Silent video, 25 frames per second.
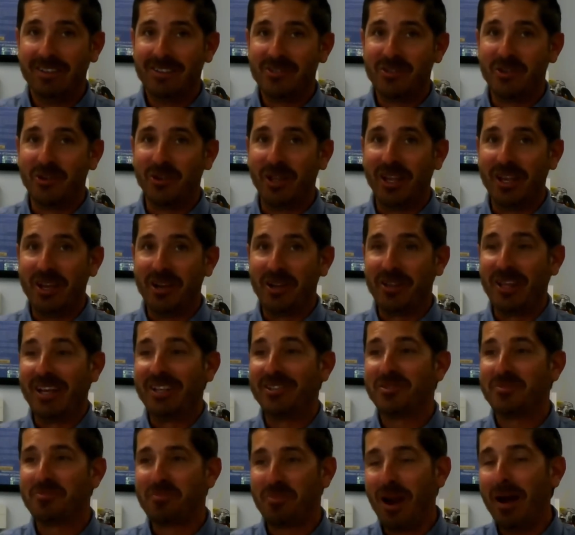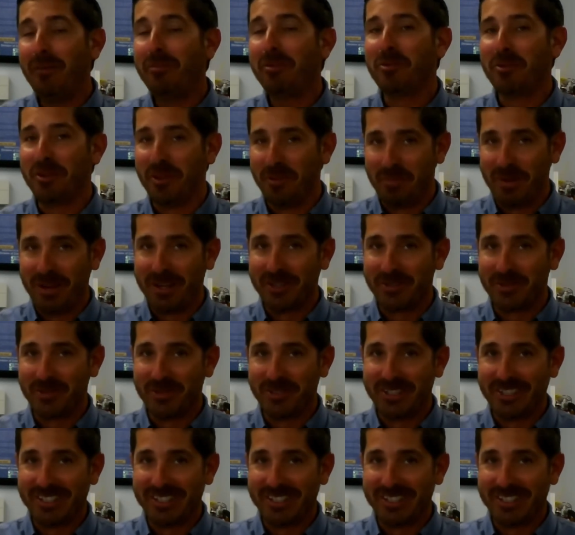So like that's probably one of the biggest ones